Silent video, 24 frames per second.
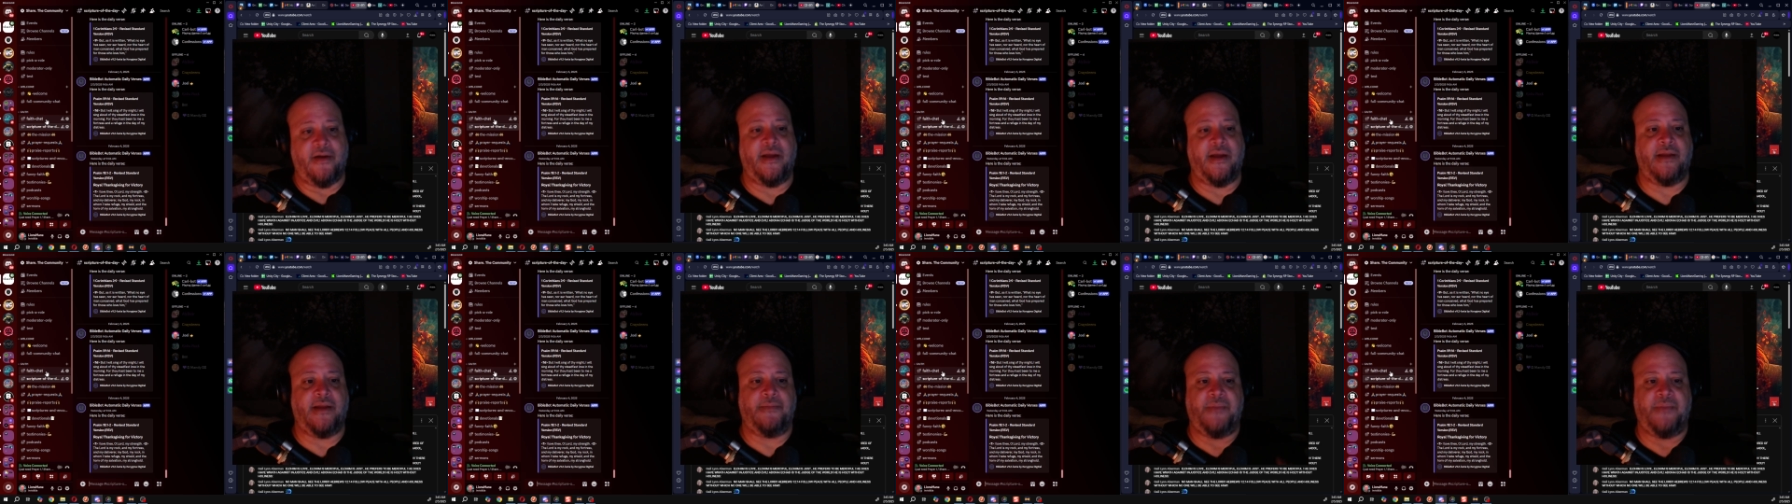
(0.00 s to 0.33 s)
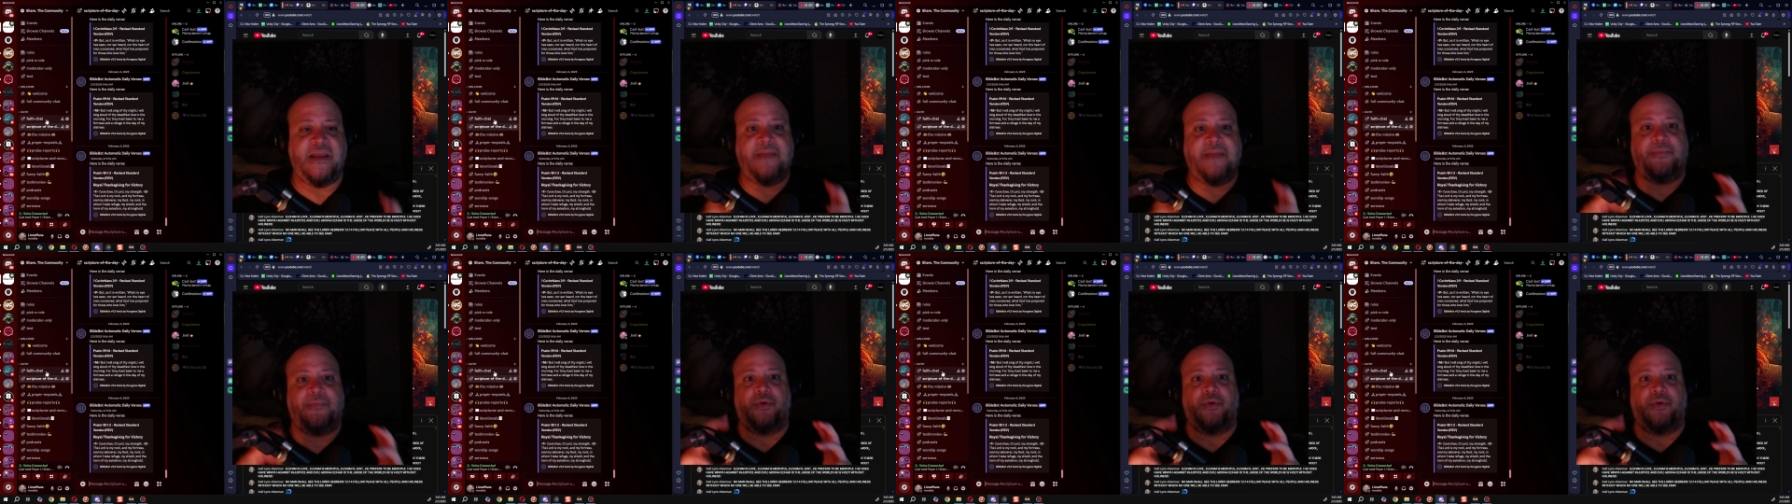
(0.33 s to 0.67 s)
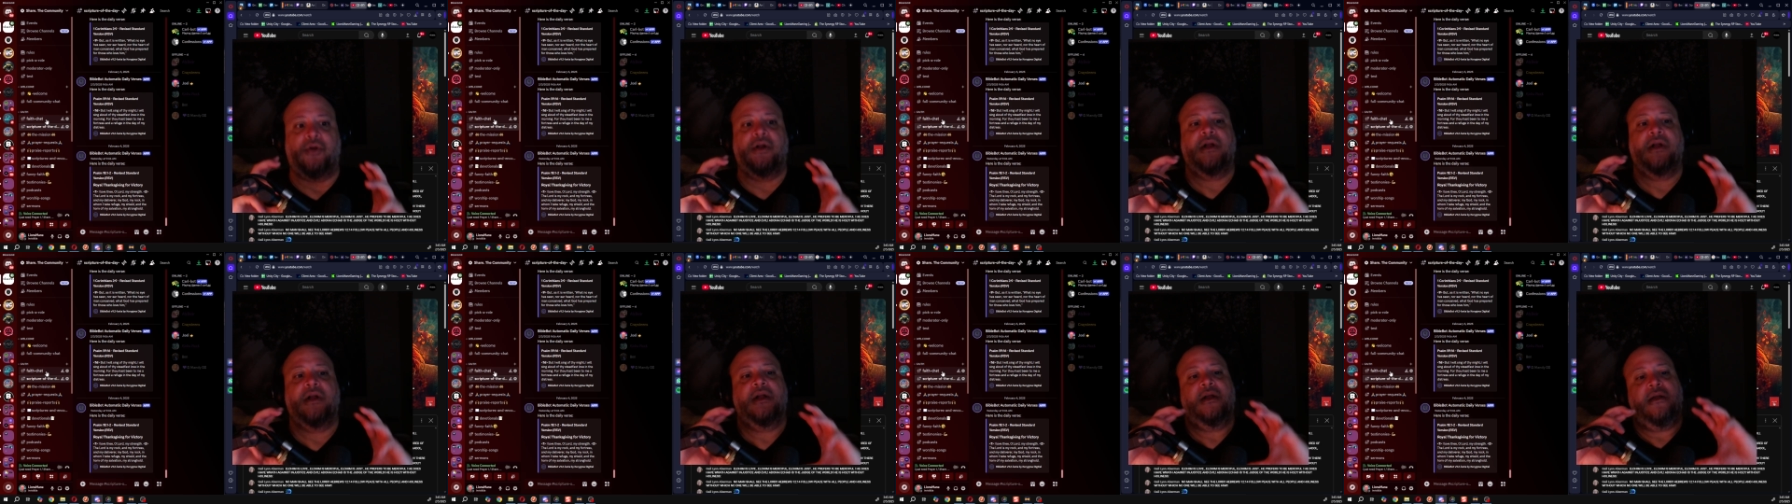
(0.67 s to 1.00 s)
And
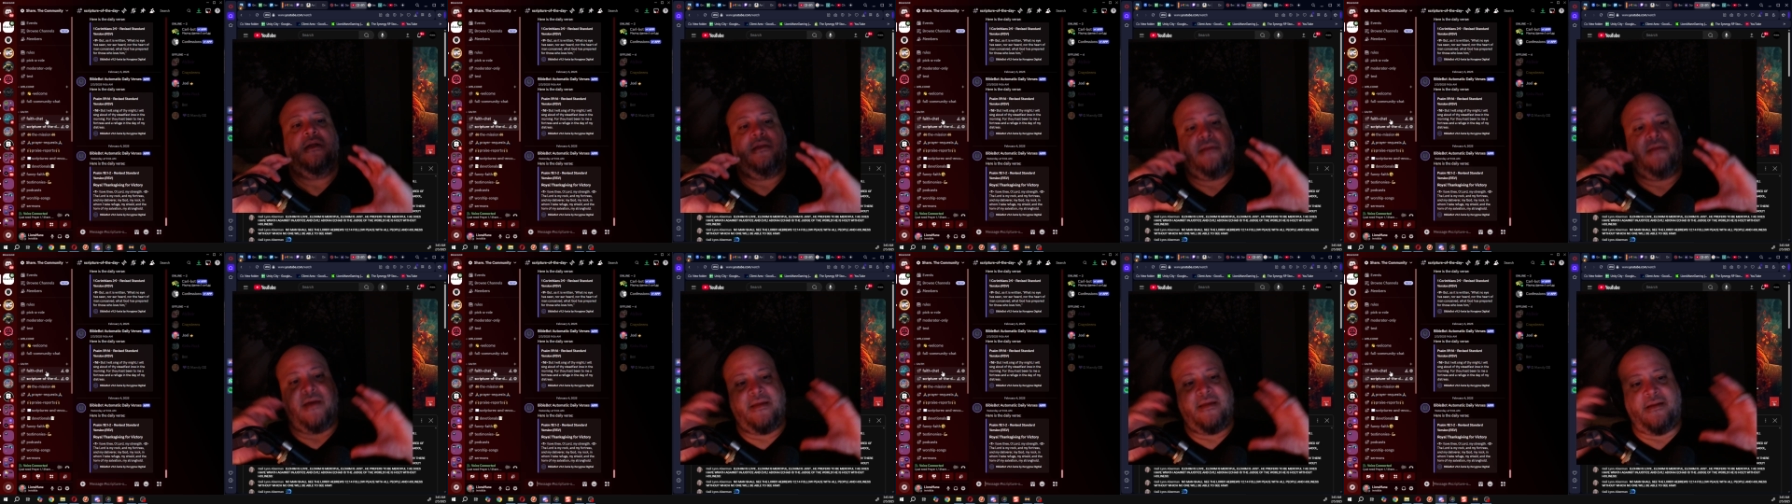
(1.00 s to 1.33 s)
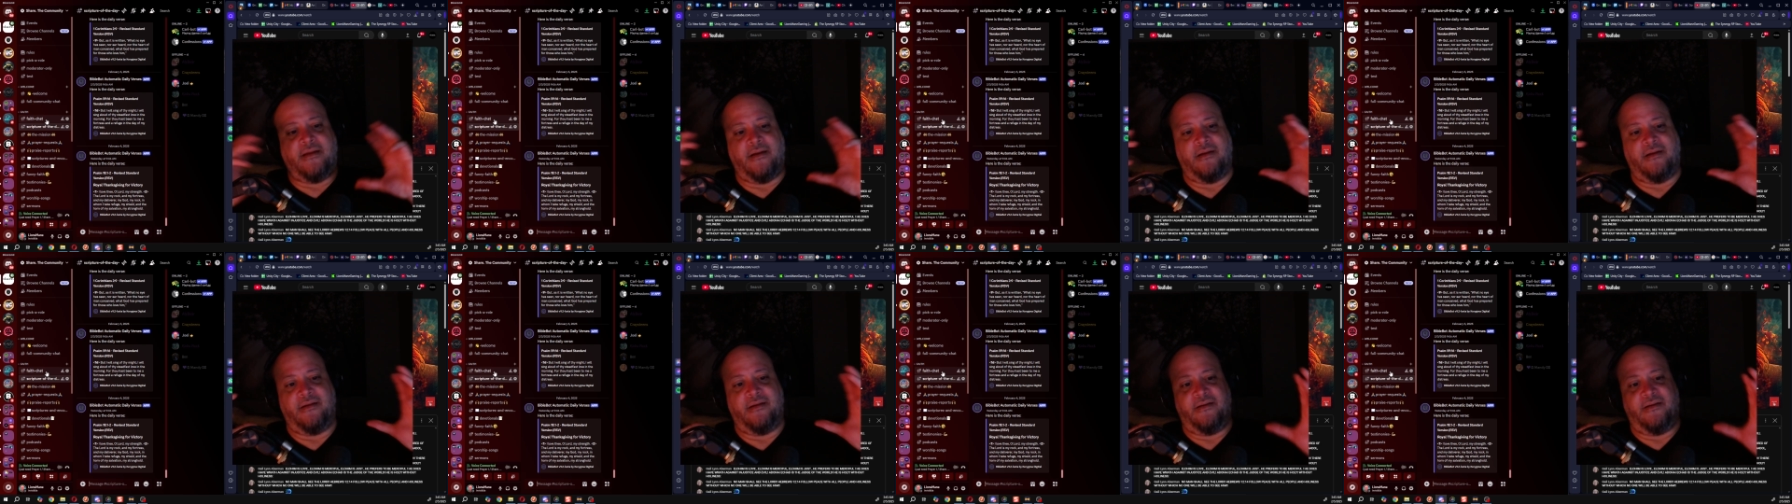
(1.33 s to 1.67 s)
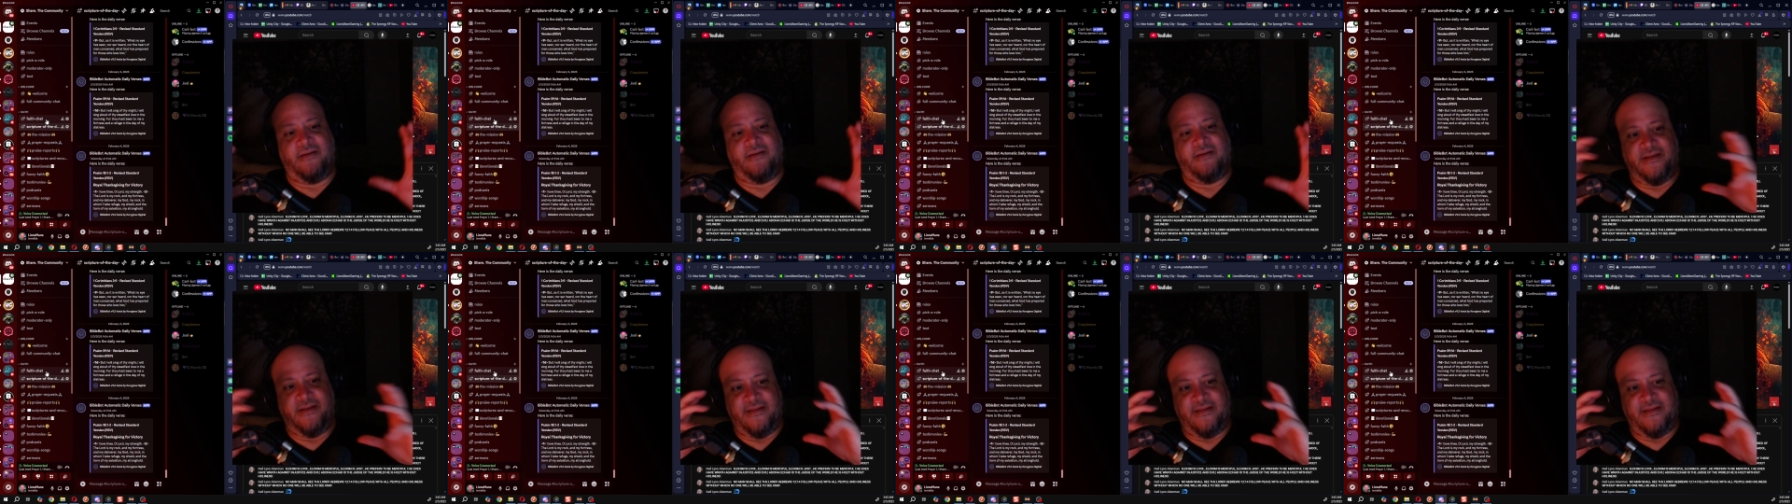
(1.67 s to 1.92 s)
people that